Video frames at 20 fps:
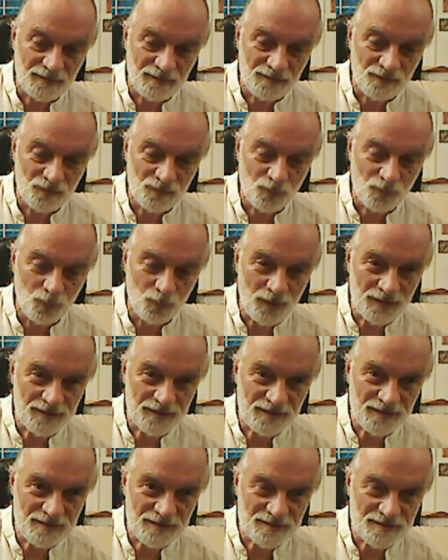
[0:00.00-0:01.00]

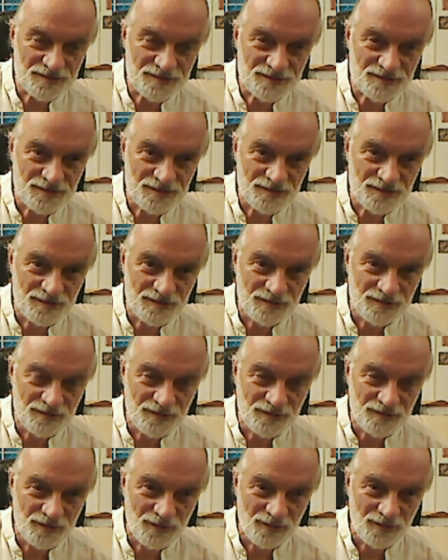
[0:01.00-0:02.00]
what is
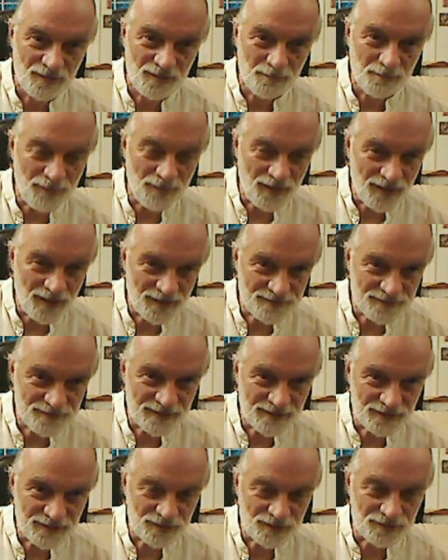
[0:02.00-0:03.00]

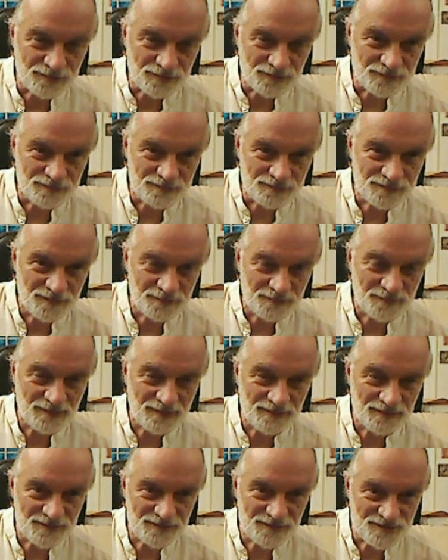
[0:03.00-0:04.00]
bothering you
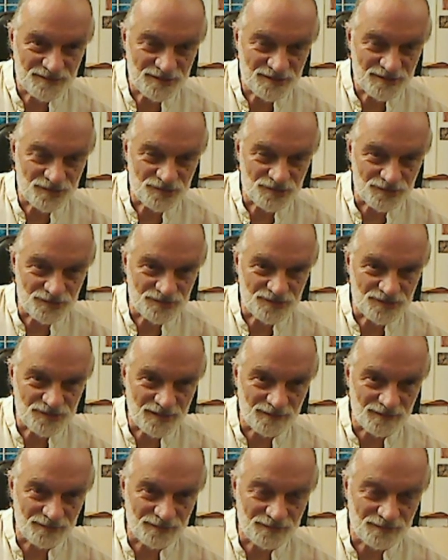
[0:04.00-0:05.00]
about these issues
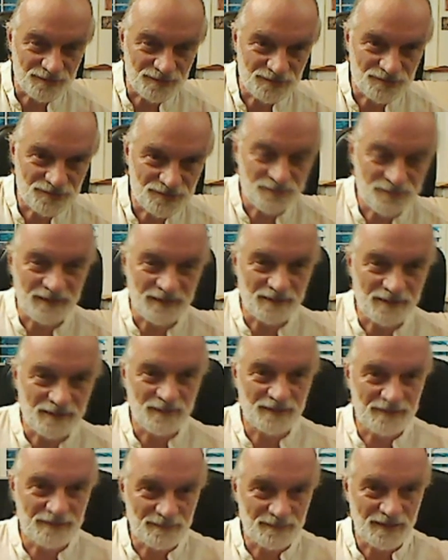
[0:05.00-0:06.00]
now? You're speaking
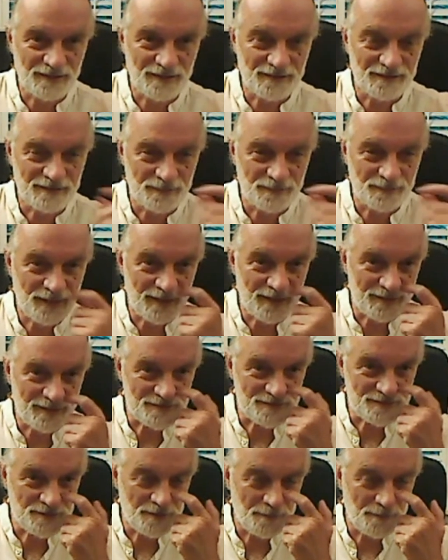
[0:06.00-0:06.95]
about them like in the past.